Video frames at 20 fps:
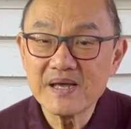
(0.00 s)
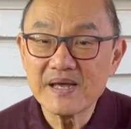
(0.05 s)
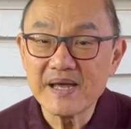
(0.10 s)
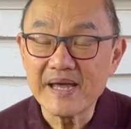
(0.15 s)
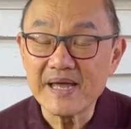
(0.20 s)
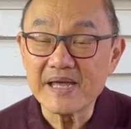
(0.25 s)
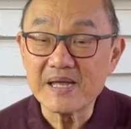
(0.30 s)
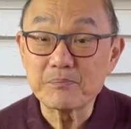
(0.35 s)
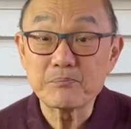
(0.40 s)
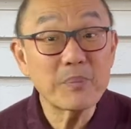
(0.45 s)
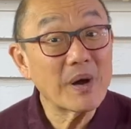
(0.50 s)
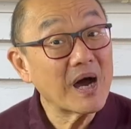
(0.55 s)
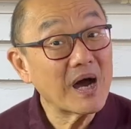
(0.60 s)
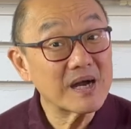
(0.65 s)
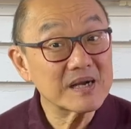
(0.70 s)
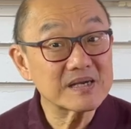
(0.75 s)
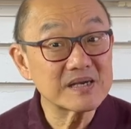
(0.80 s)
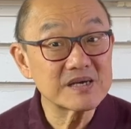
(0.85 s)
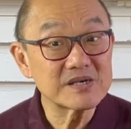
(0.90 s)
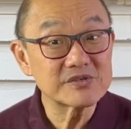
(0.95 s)
a
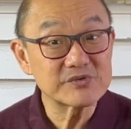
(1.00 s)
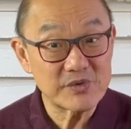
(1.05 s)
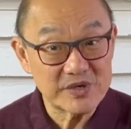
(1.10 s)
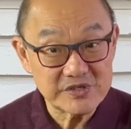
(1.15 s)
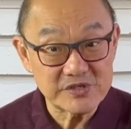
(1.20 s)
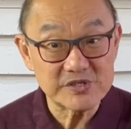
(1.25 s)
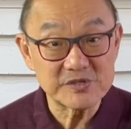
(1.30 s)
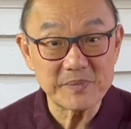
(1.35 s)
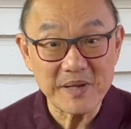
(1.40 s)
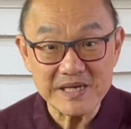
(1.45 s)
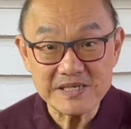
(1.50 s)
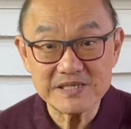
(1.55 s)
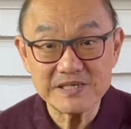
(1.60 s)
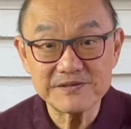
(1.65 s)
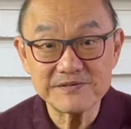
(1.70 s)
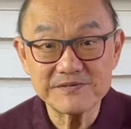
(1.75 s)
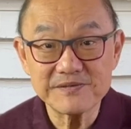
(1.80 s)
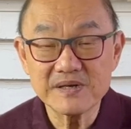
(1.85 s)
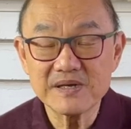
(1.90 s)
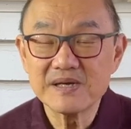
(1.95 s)
Parkhurst
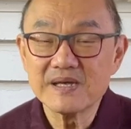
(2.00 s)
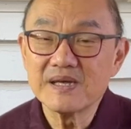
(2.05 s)
retrospective,